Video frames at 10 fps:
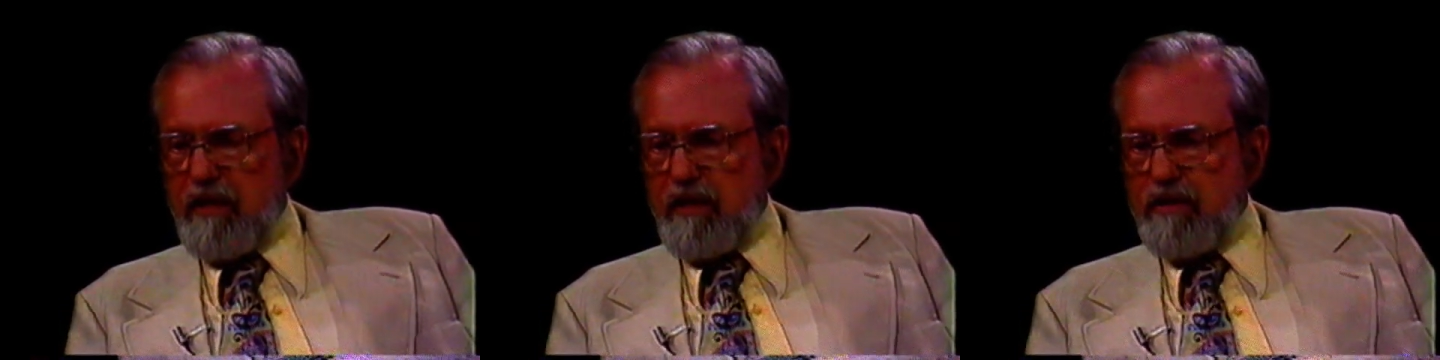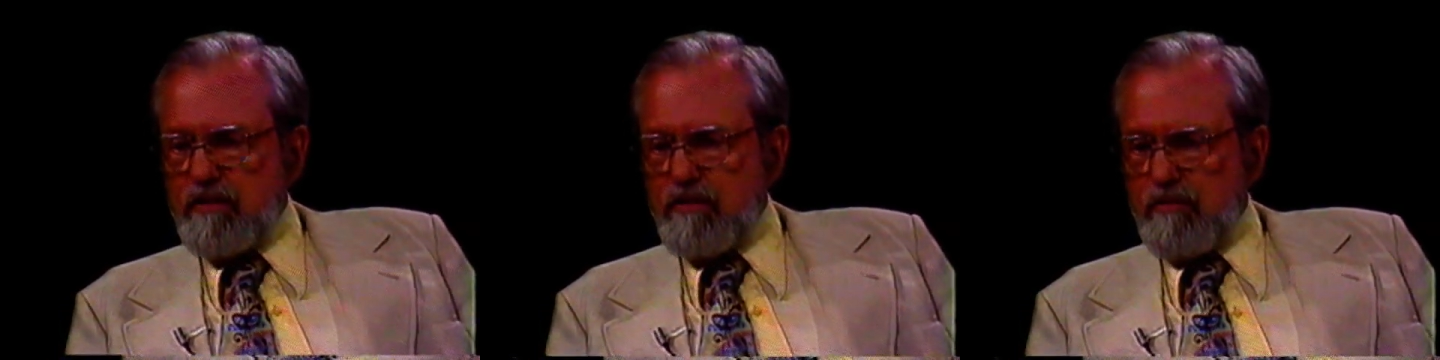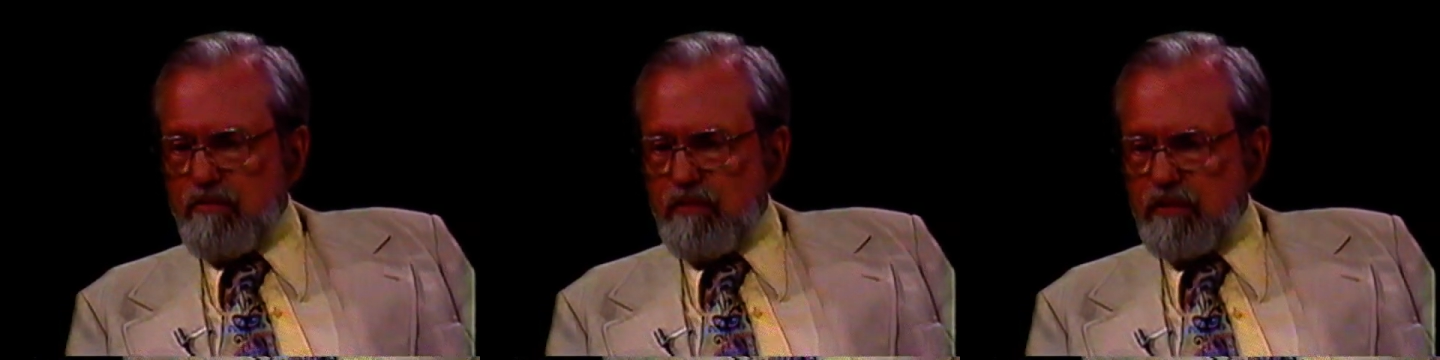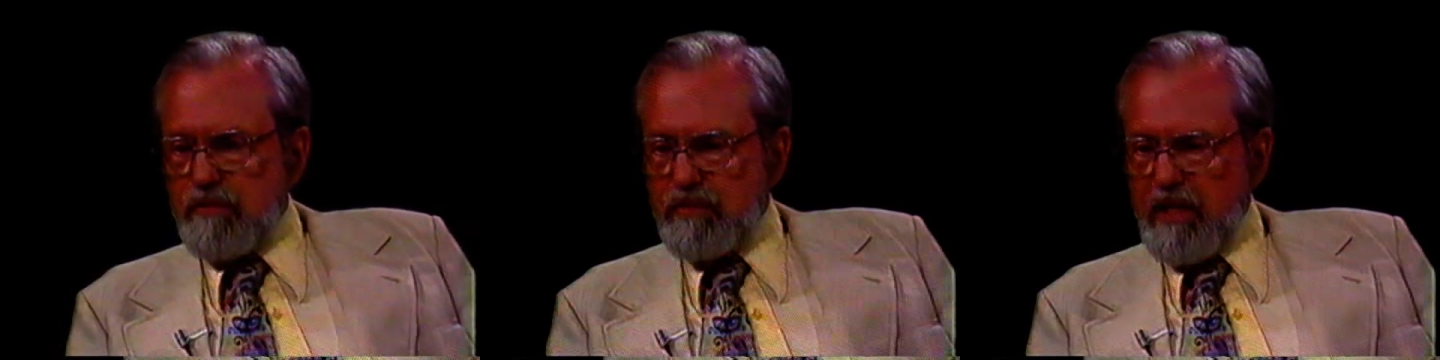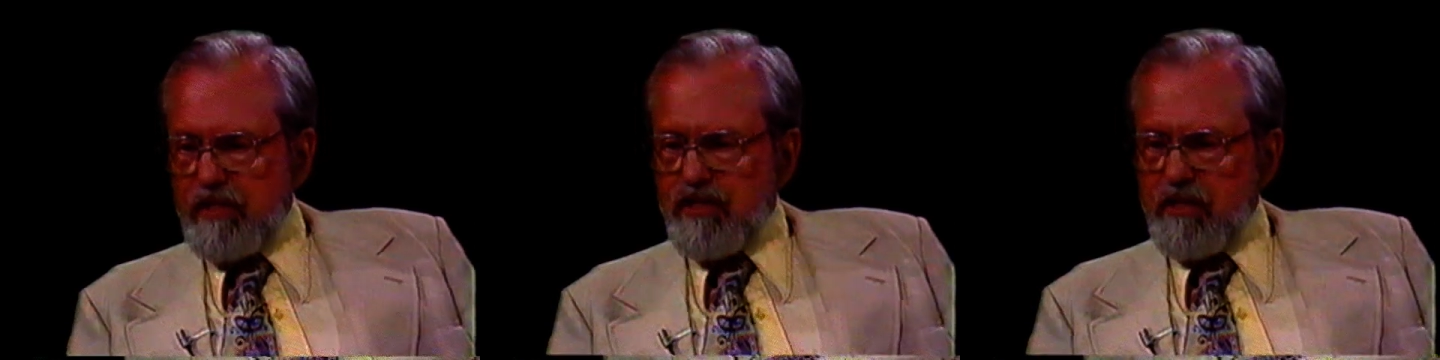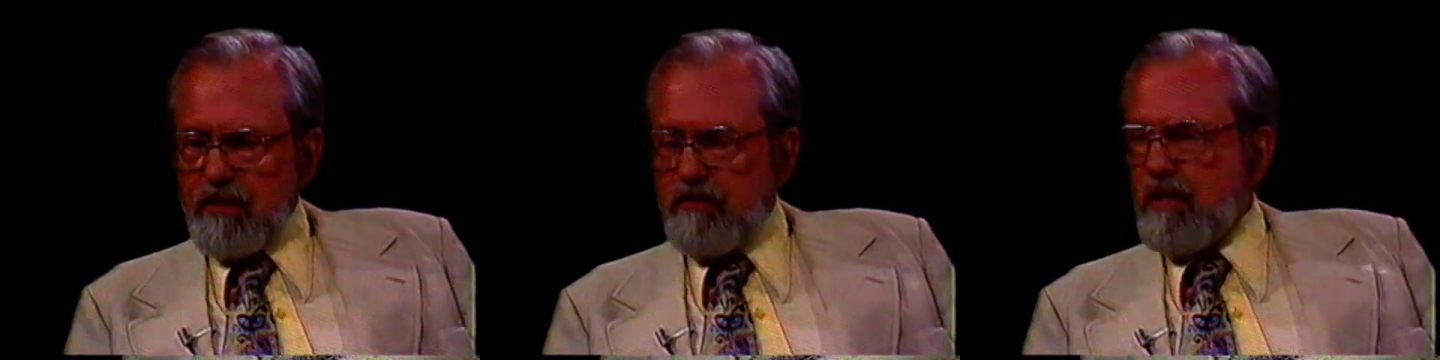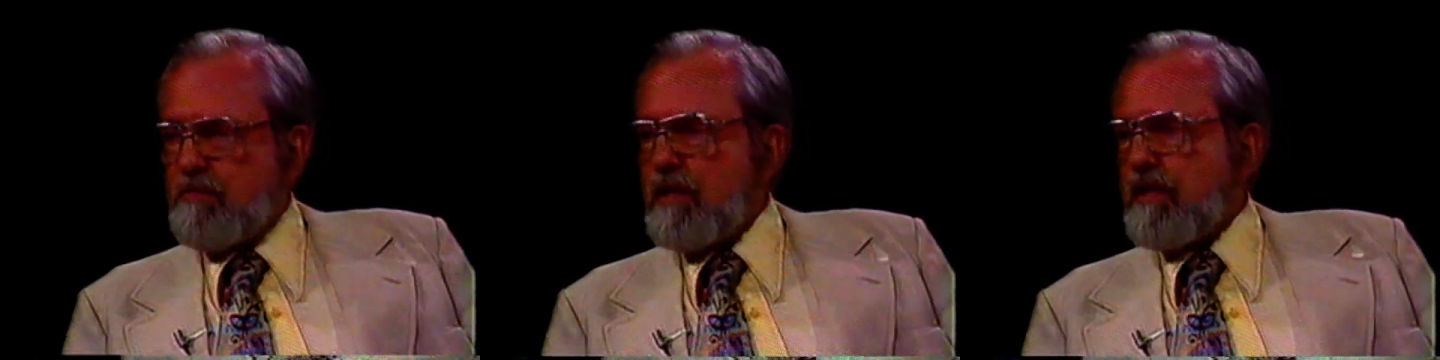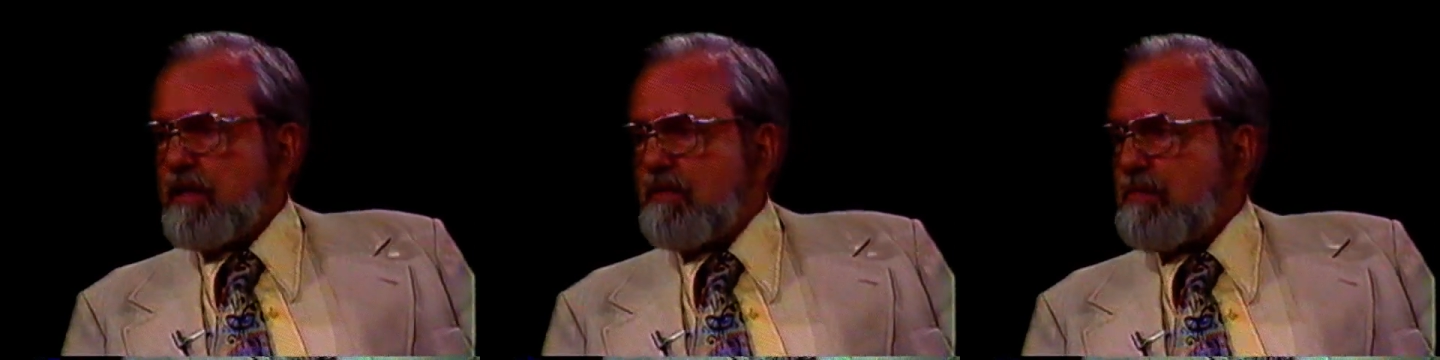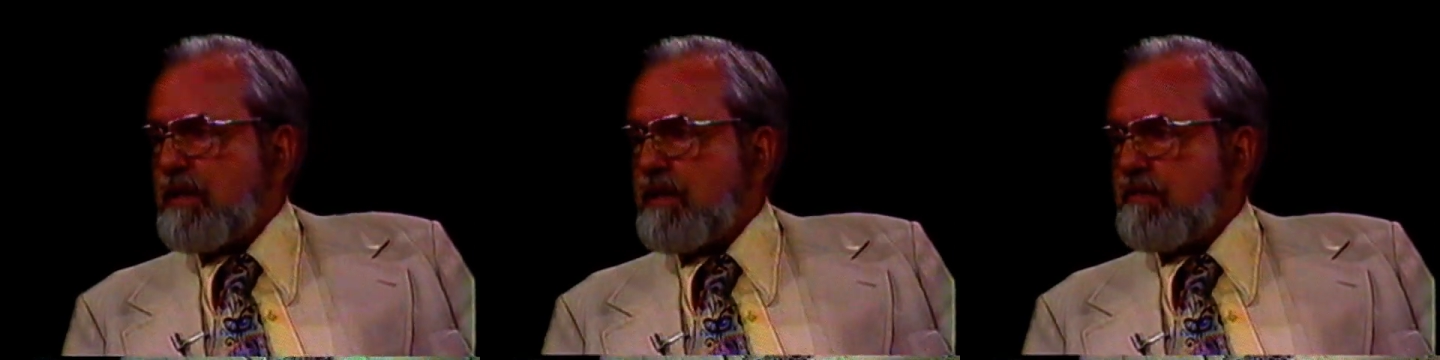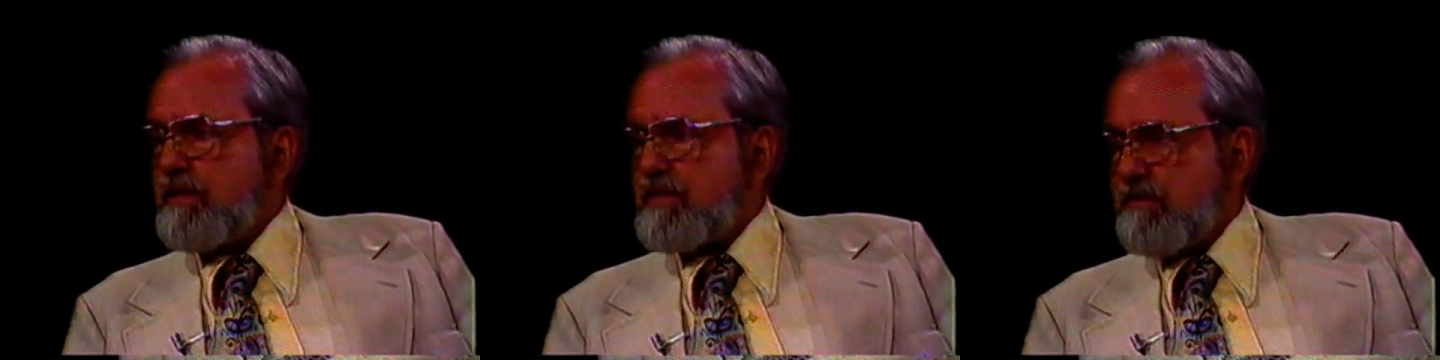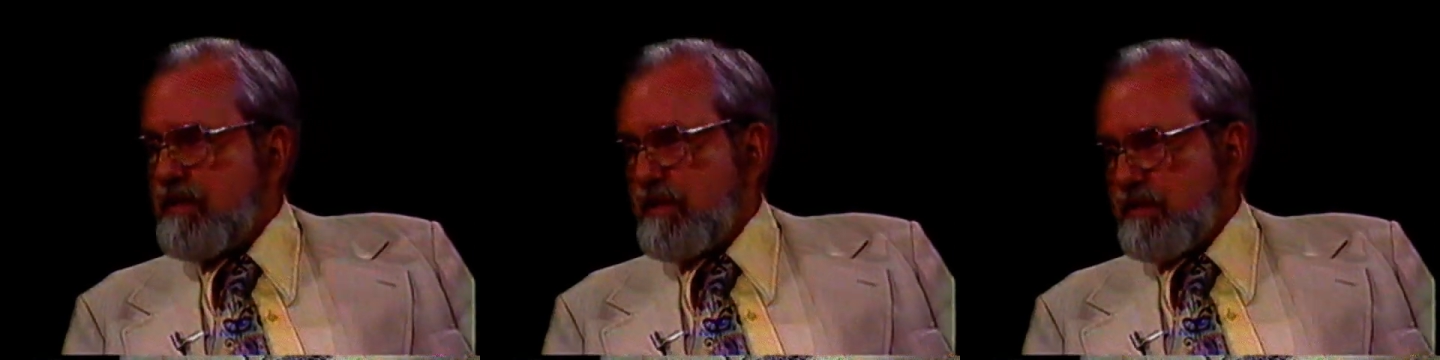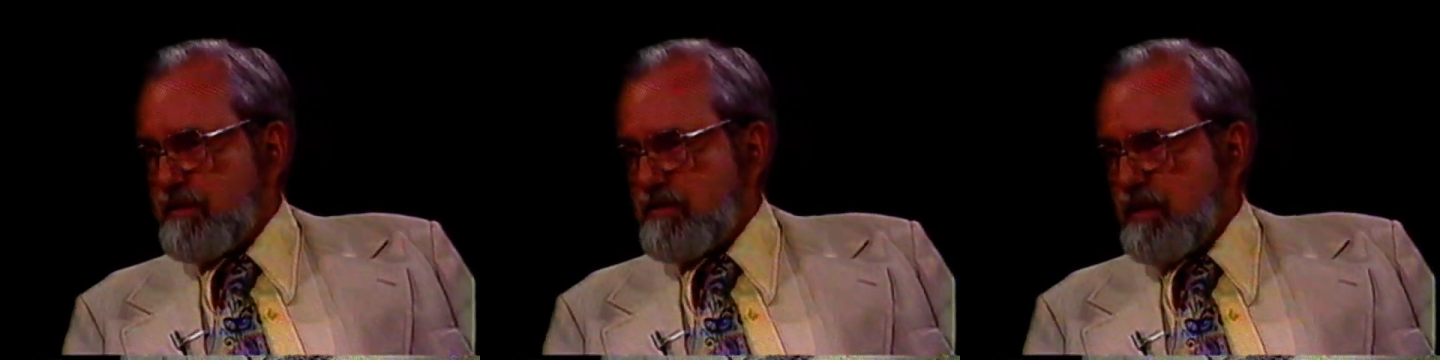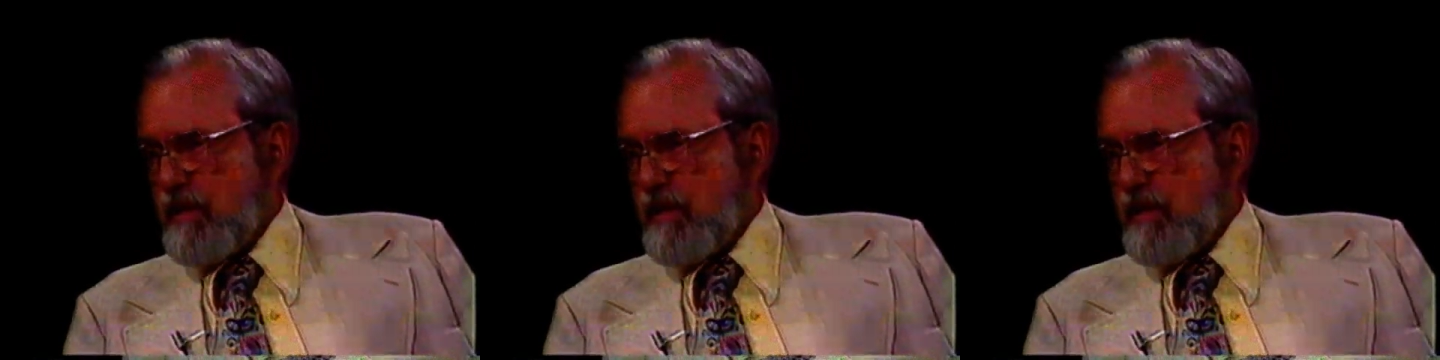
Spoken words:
is to substantiate the credibility of many of the civilians,